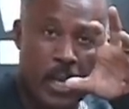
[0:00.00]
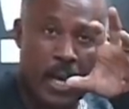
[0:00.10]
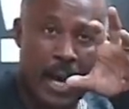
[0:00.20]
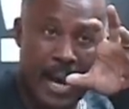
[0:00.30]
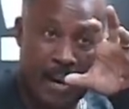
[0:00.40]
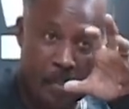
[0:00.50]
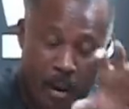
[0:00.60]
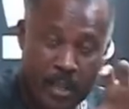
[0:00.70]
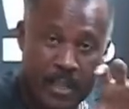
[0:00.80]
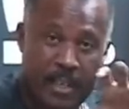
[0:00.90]

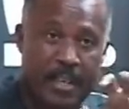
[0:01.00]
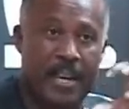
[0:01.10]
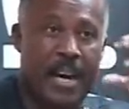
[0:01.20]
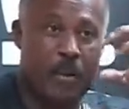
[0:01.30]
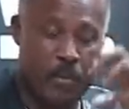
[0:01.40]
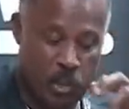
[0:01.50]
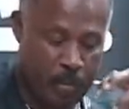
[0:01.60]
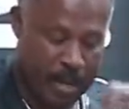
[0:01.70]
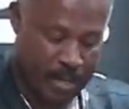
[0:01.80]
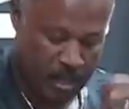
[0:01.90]
hegemonic in
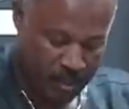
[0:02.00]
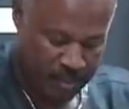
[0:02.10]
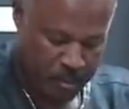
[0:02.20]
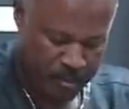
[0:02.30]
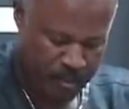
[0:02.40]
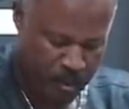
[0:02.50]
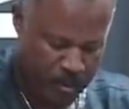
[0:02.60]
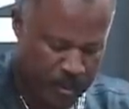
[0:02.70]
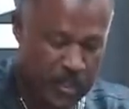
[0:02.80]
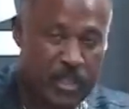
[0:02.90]
respect of the
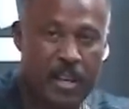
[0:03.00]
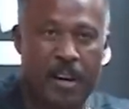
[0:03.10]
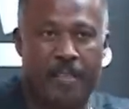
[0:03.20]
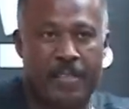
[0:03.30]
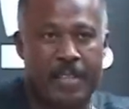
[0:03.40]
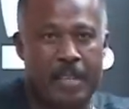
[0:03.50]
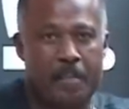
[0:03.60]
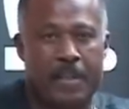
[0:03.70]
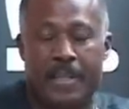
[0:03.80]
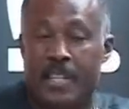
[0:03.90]
performance of the
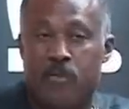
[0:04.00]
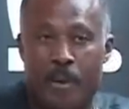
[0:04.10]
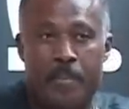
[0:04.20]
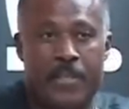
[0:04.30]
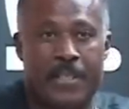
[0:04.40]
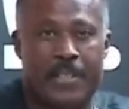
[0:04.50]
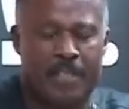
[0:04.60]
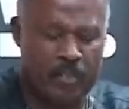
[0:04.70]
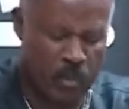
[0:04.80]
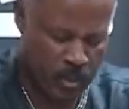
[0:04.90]
team. And this represented,
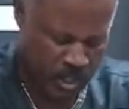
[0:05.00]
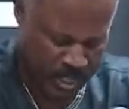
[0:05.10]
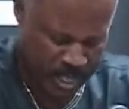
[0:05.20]
of course,